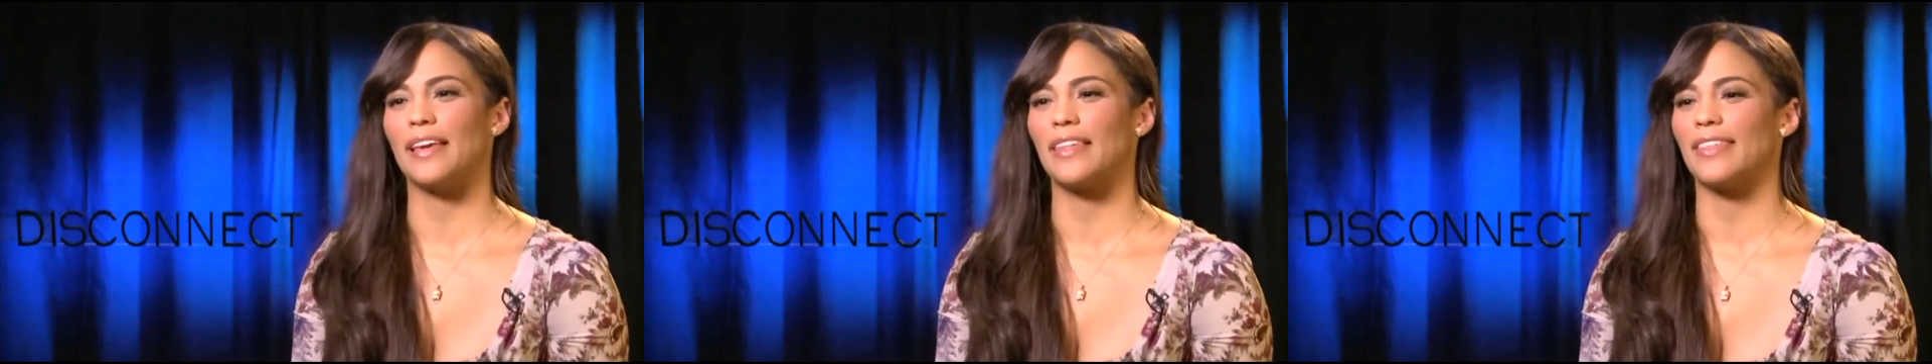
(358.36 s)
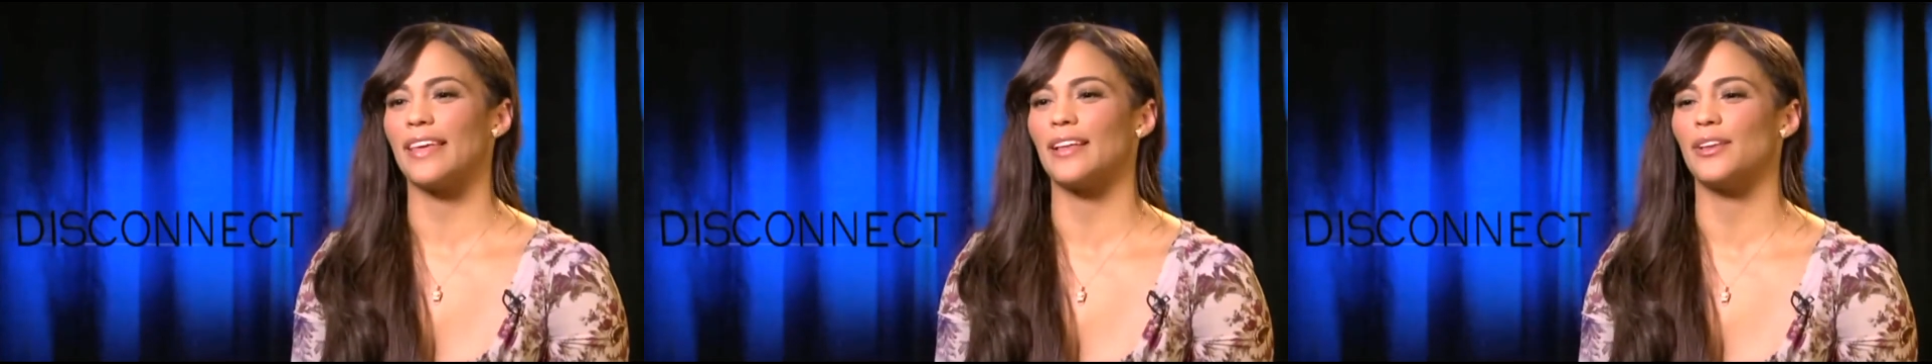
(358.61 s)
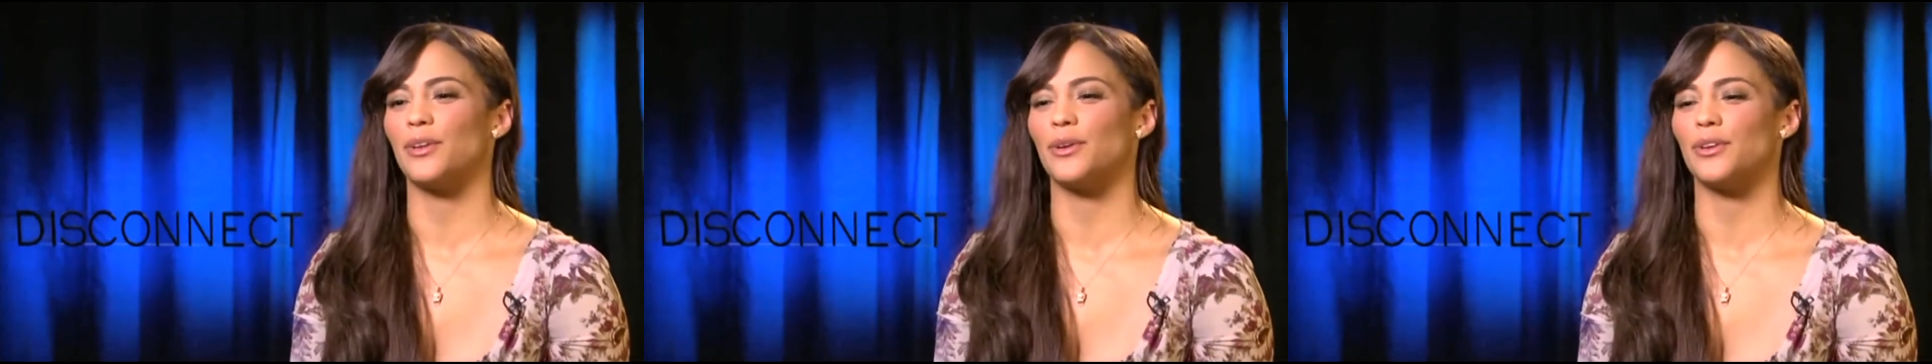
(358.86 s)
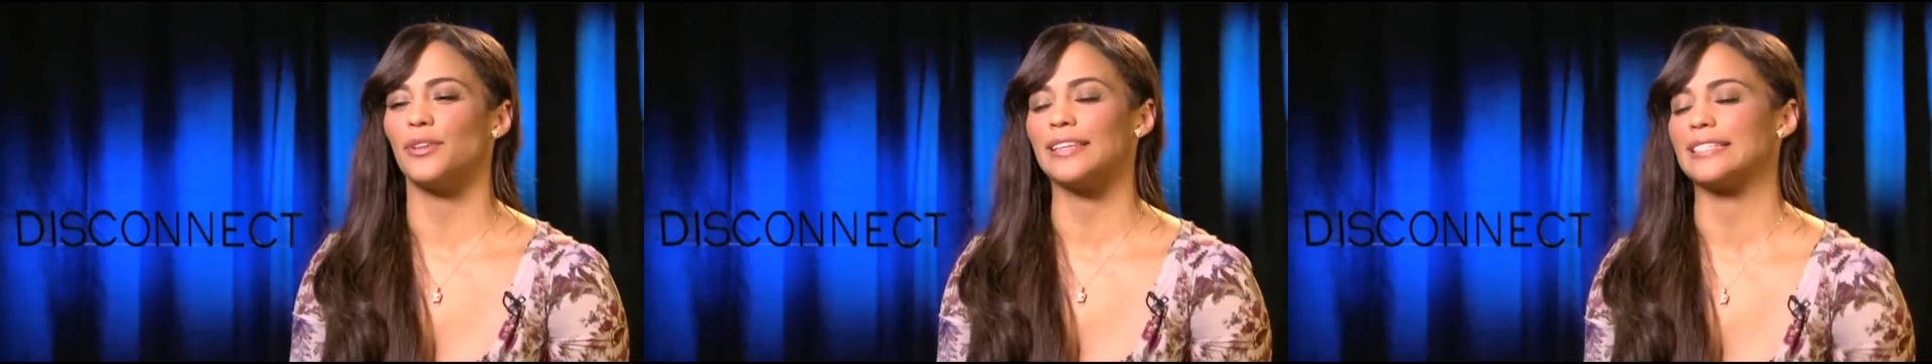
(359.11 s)
think that,
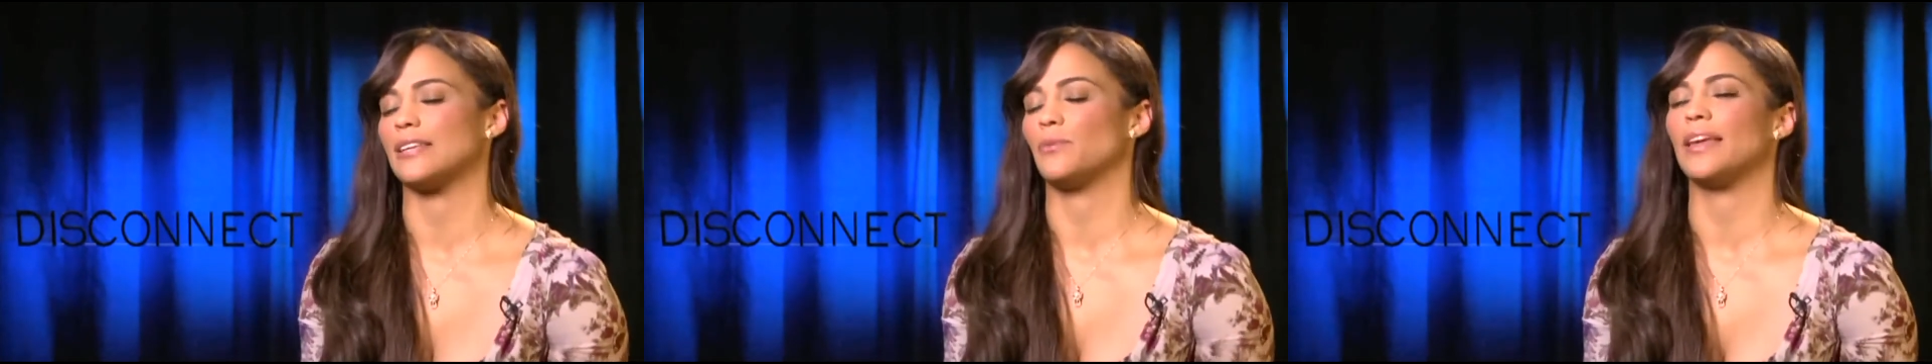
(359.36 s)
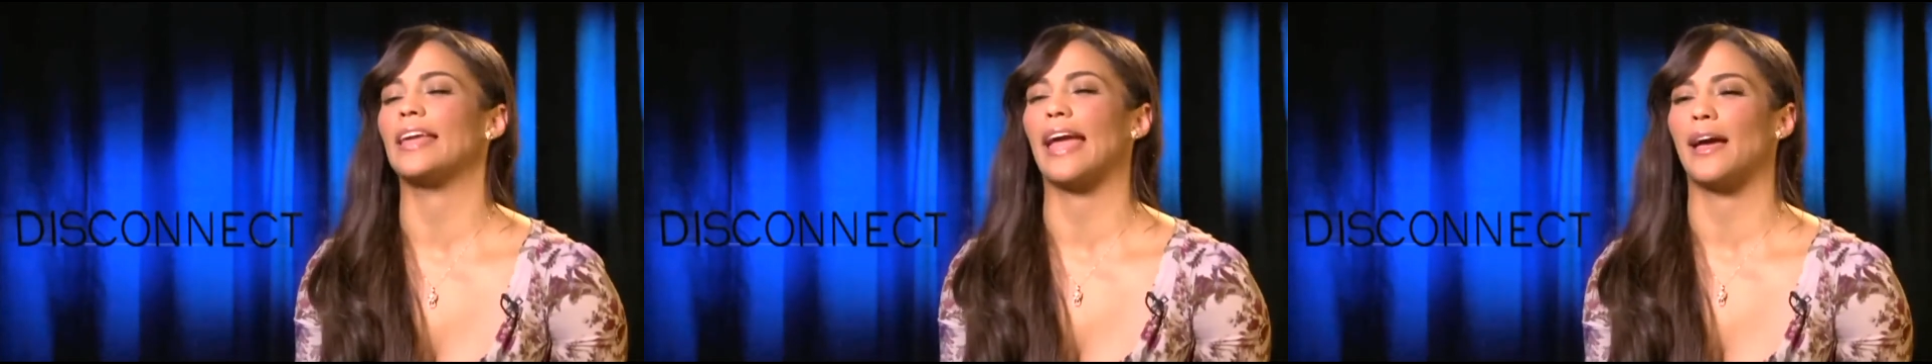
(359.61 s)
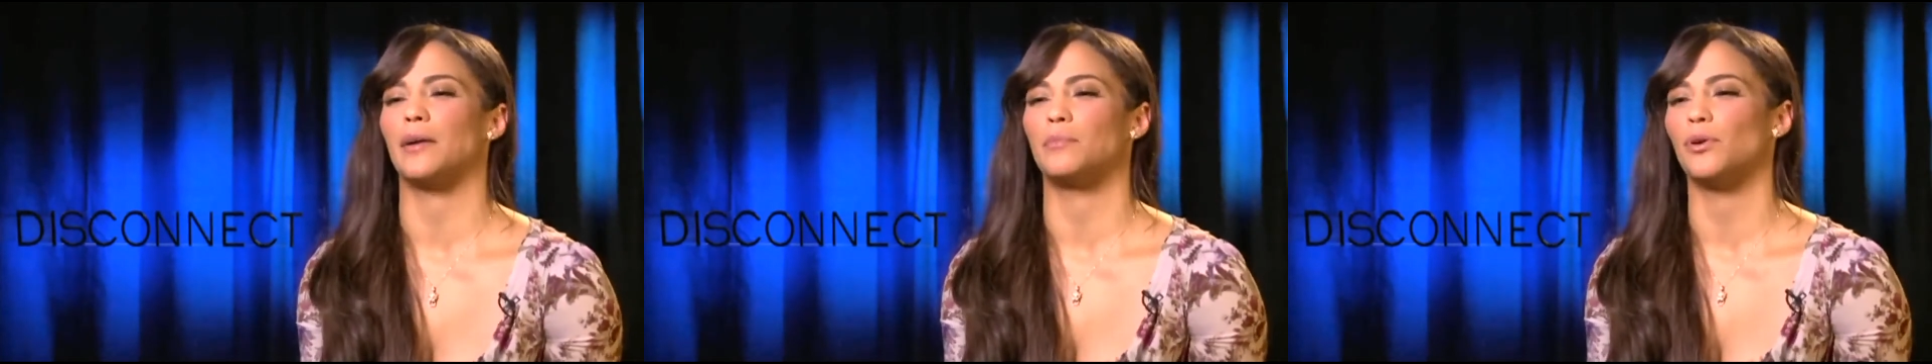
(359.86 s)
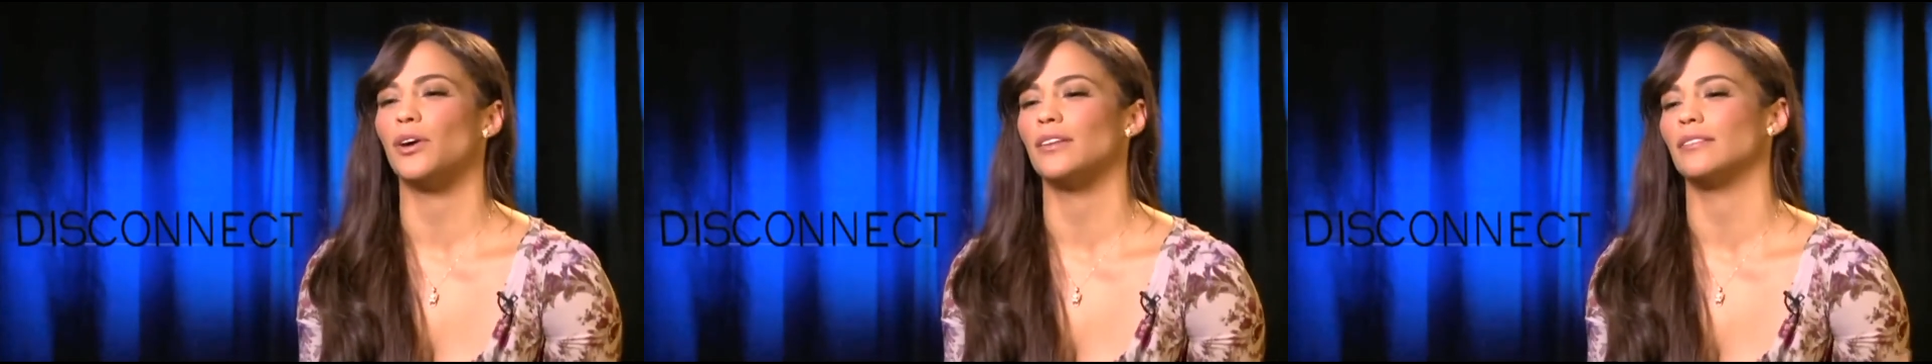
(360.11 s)
you, listen, we
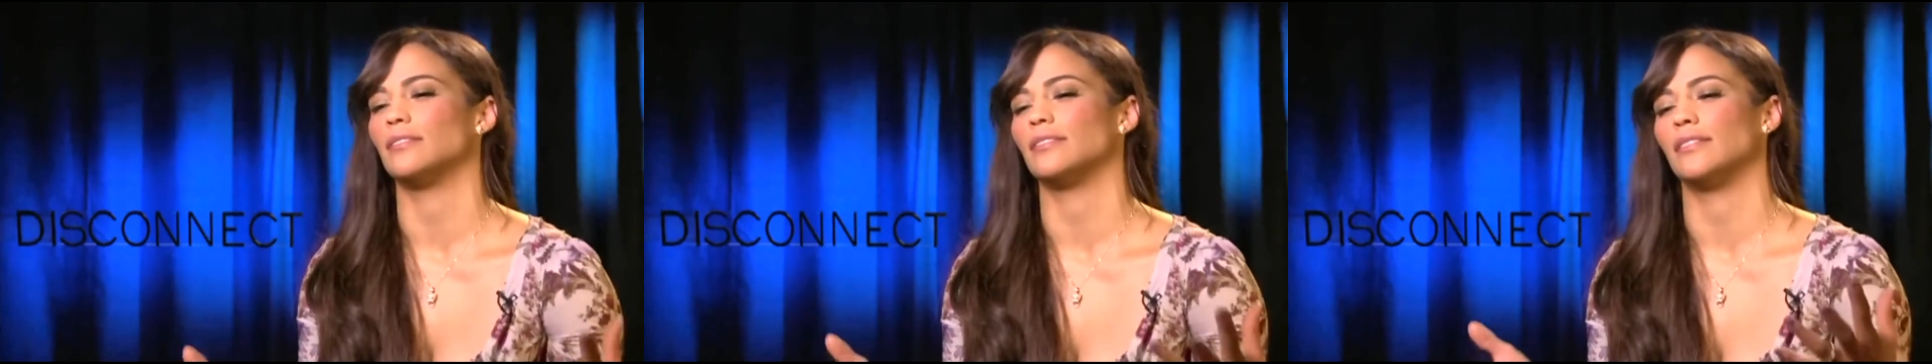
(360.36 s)
can't put